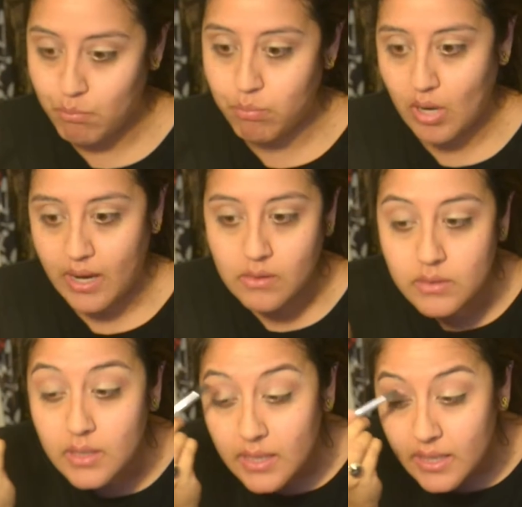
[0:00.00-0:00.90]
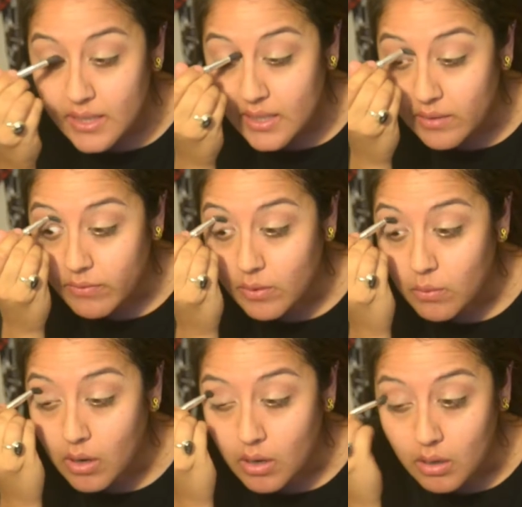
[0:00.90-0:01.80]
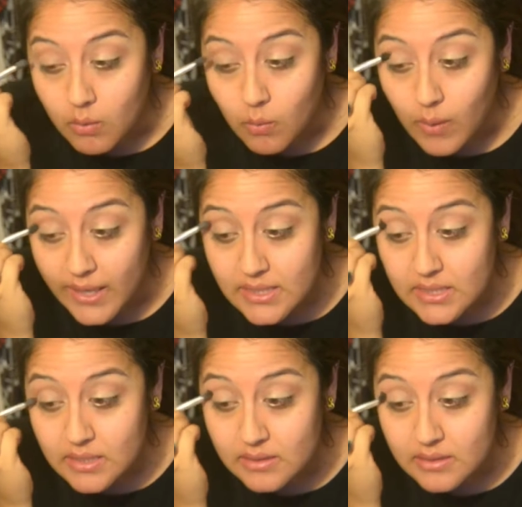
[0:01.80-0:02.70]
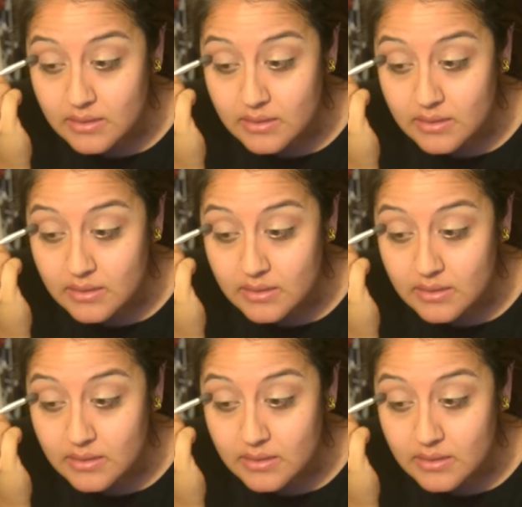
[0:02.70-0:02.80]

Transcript: brown. If you are white, this